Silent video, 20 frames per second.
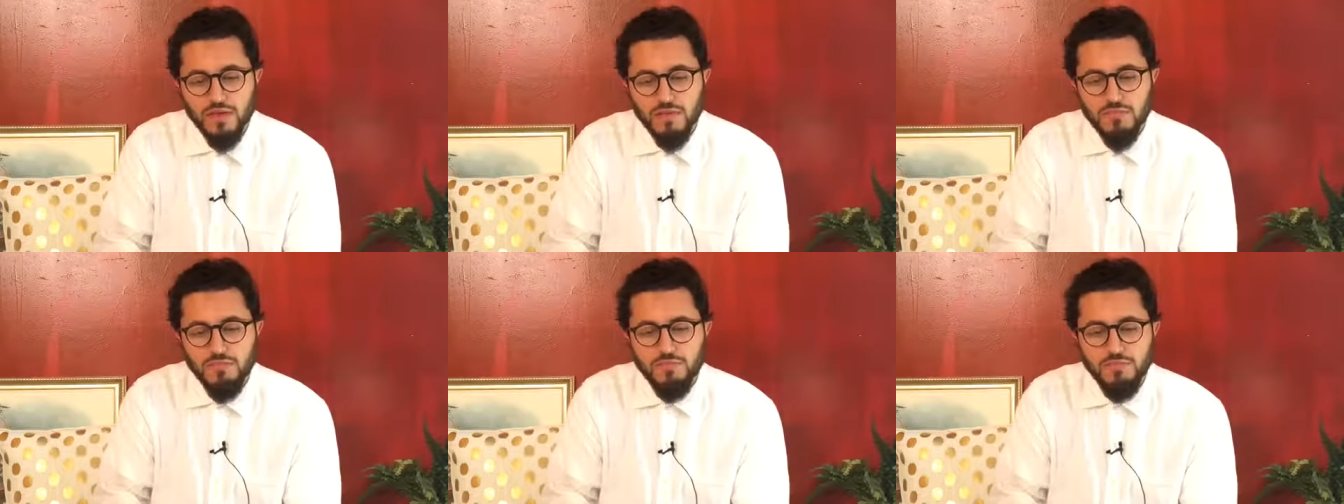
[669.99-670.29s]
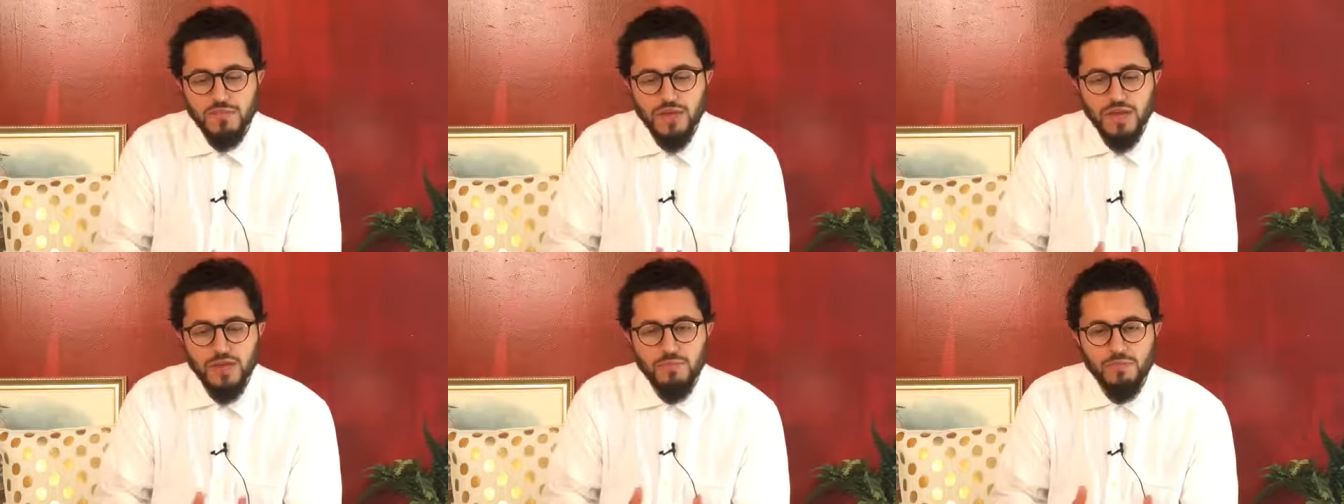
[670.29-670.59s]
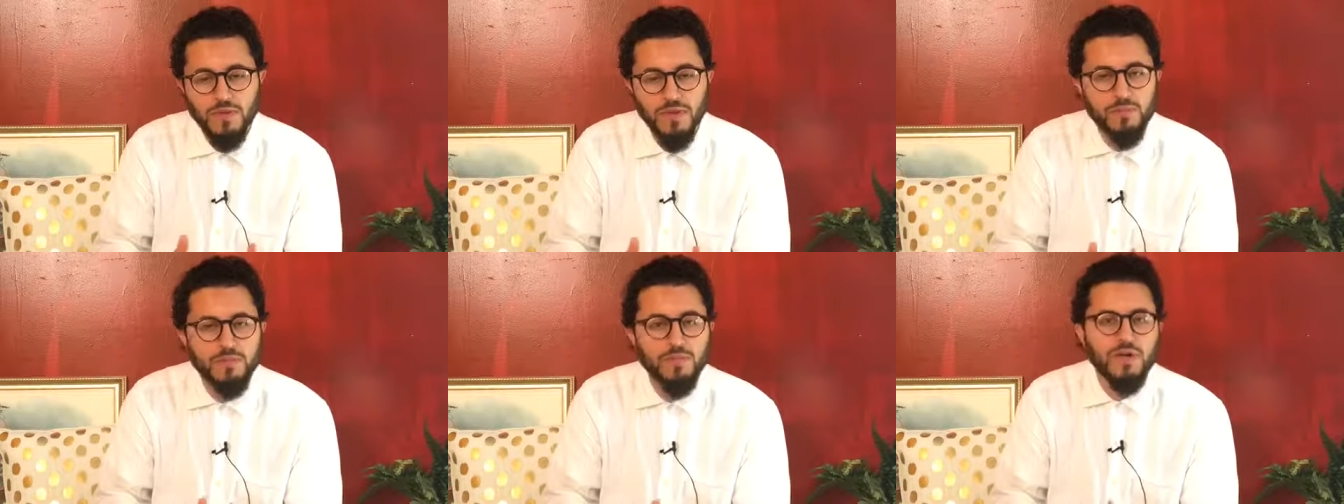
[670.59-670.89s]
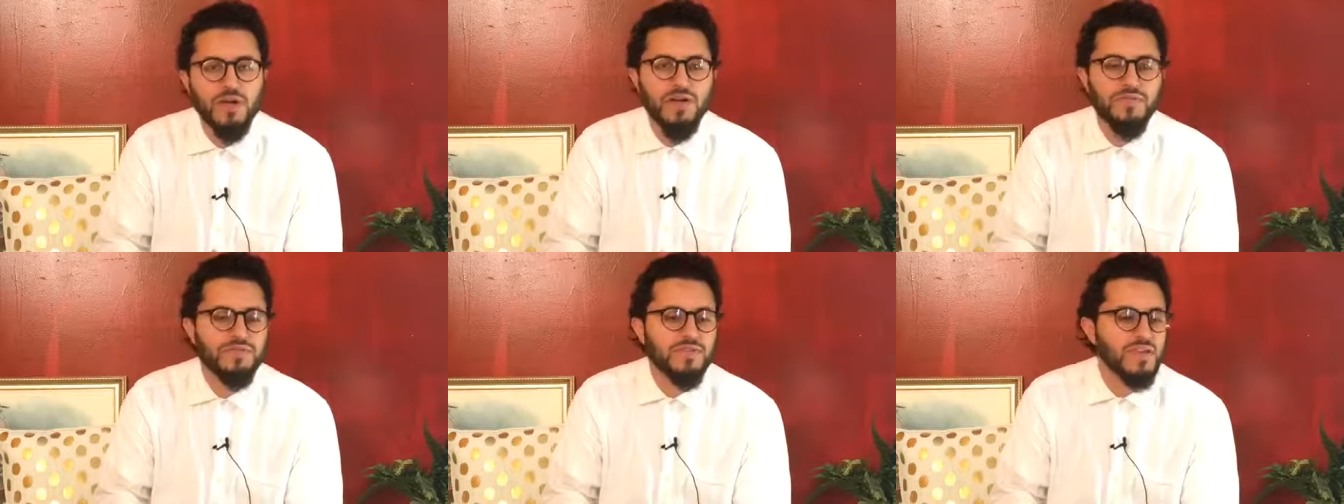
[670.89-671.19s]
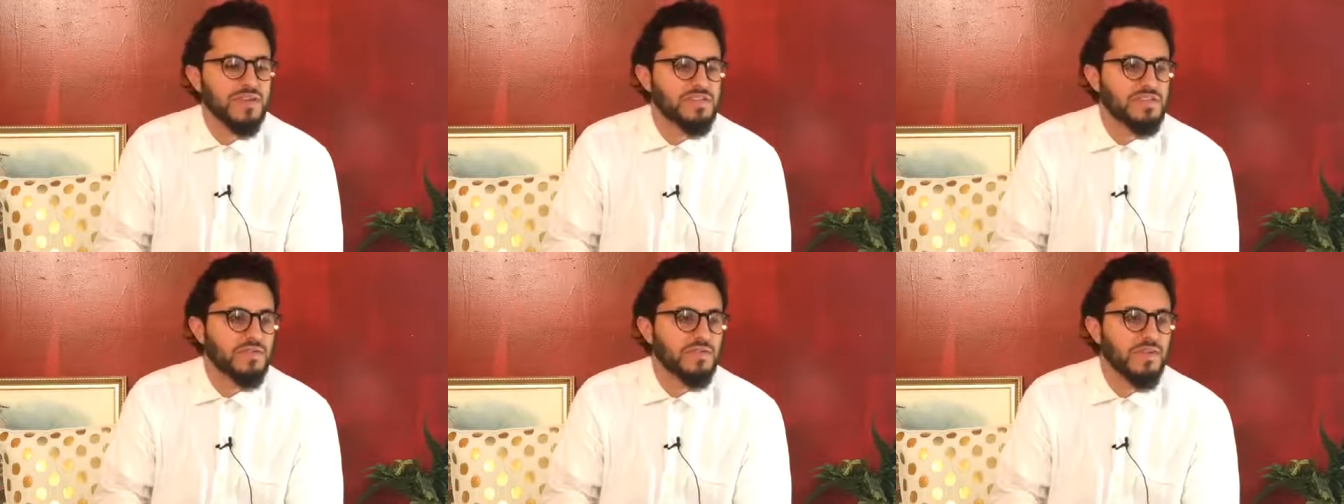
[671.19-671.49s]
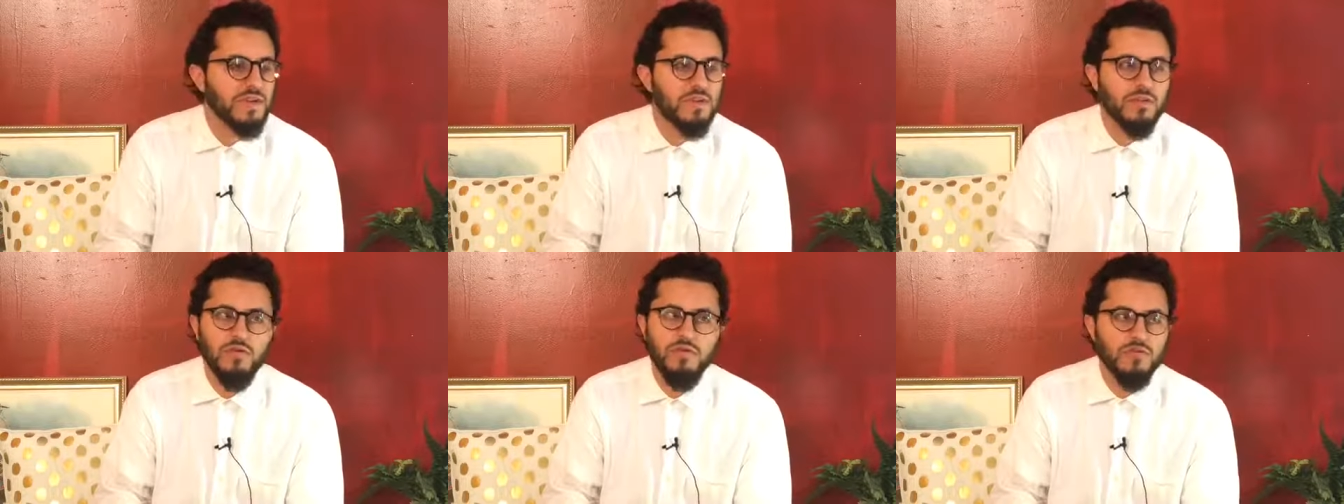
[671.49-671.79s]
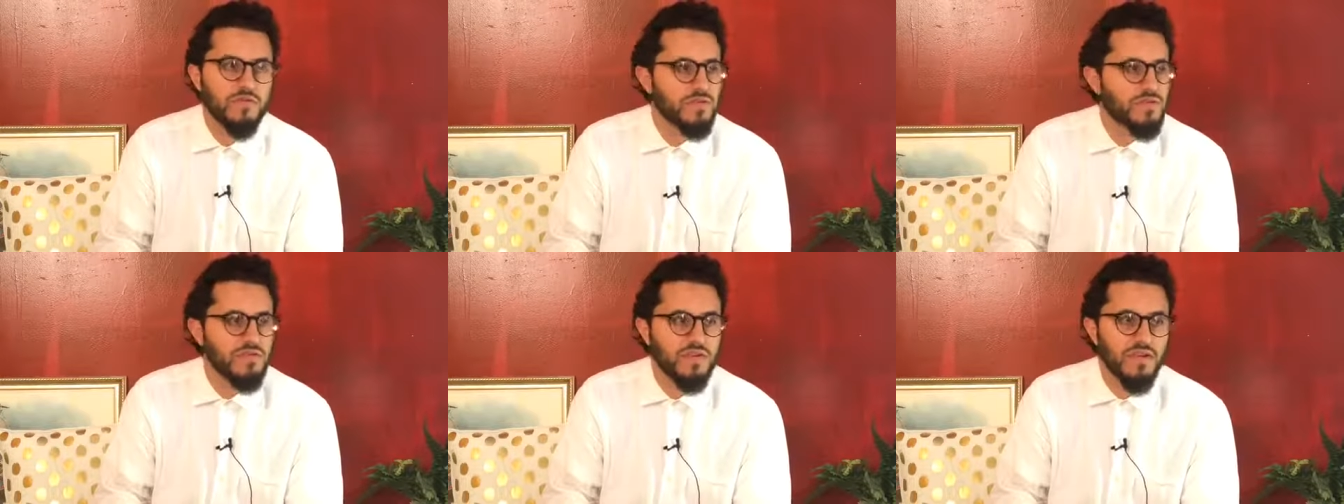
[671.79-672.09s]
many people have testified
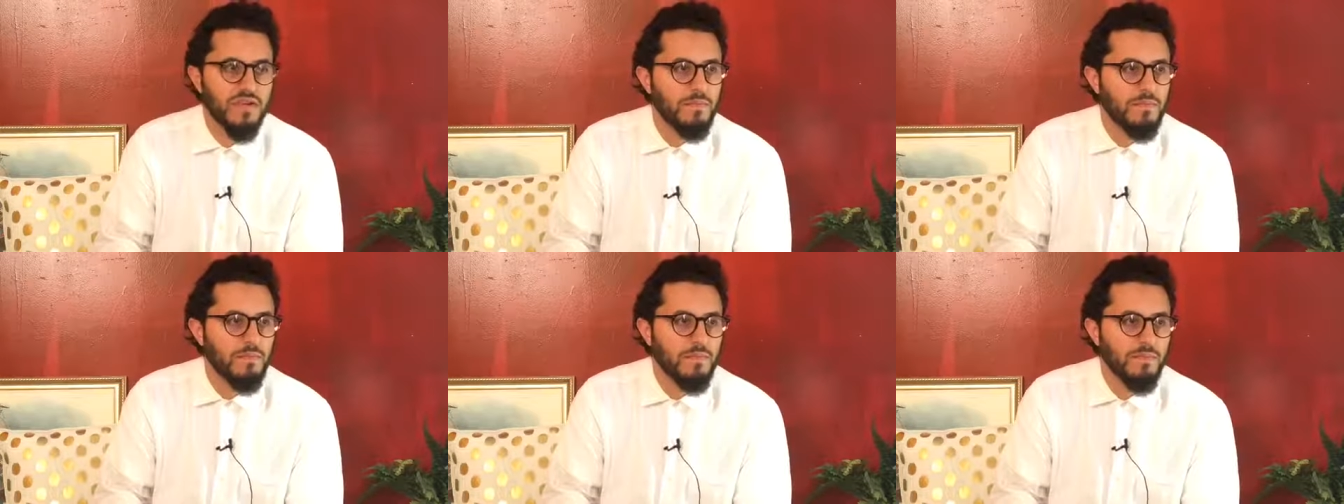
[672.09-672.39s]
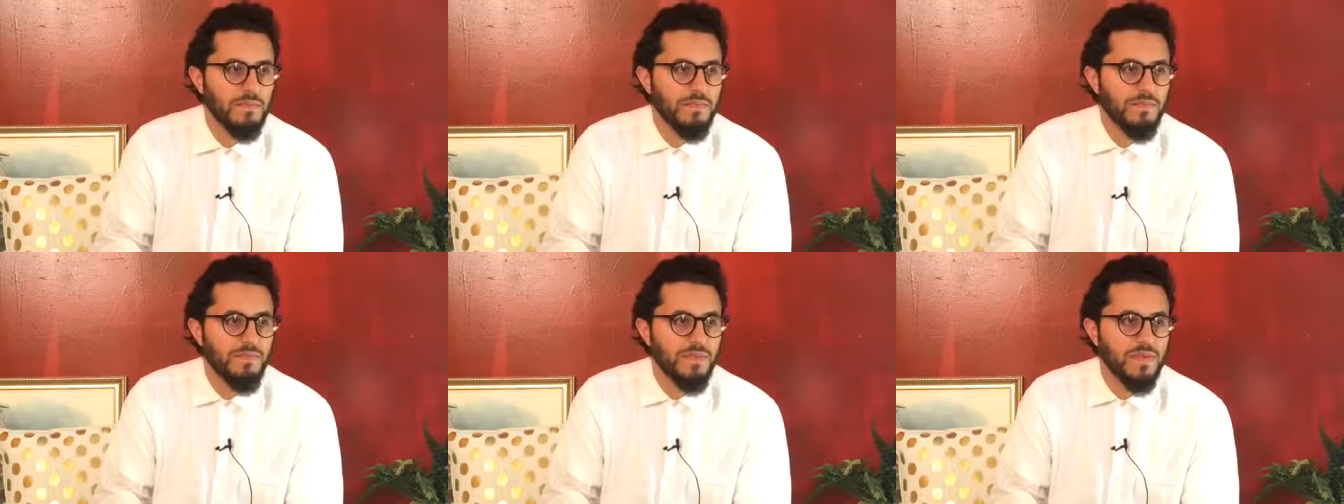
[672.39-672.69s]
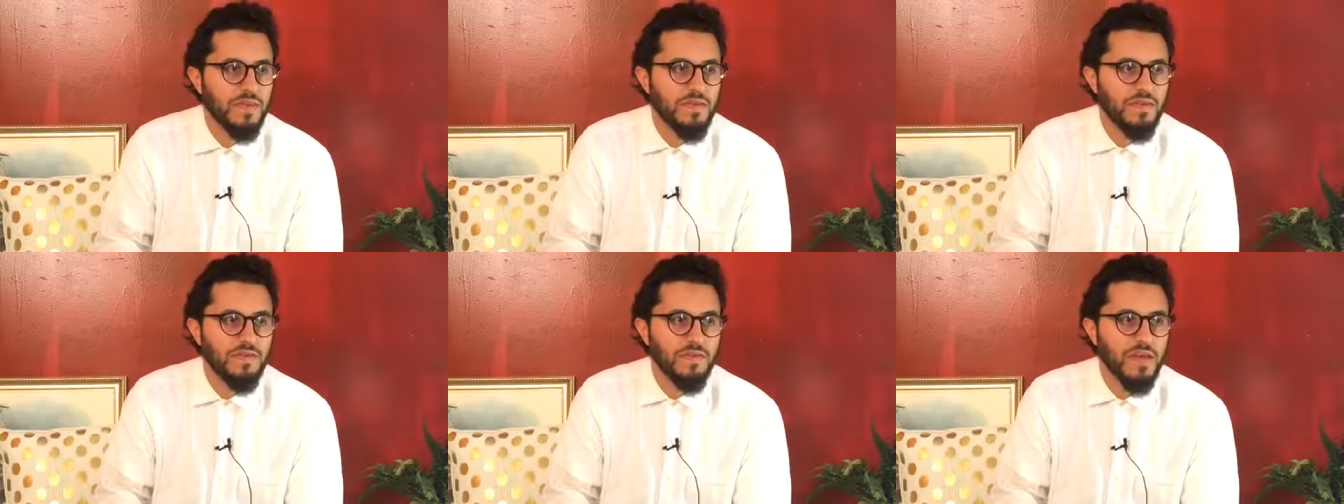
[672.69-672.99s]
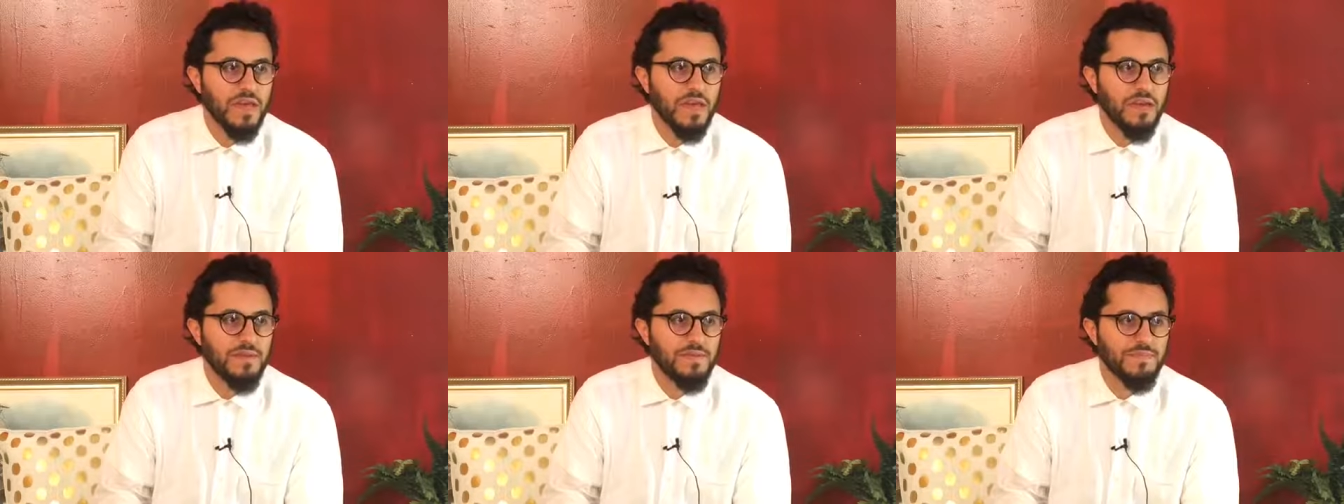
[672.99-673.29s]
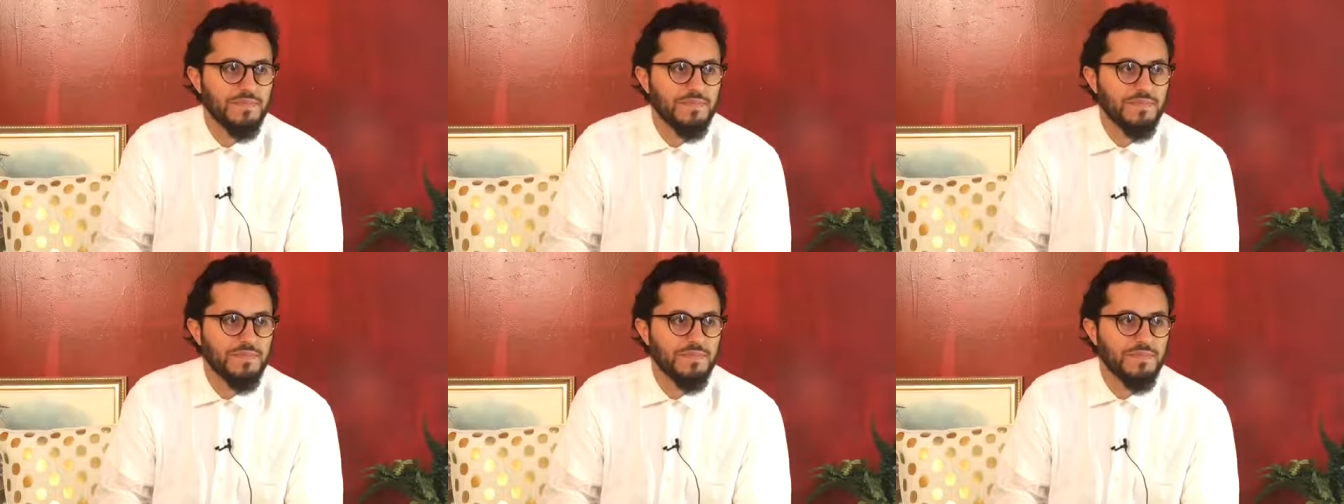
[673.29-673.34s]
over the time that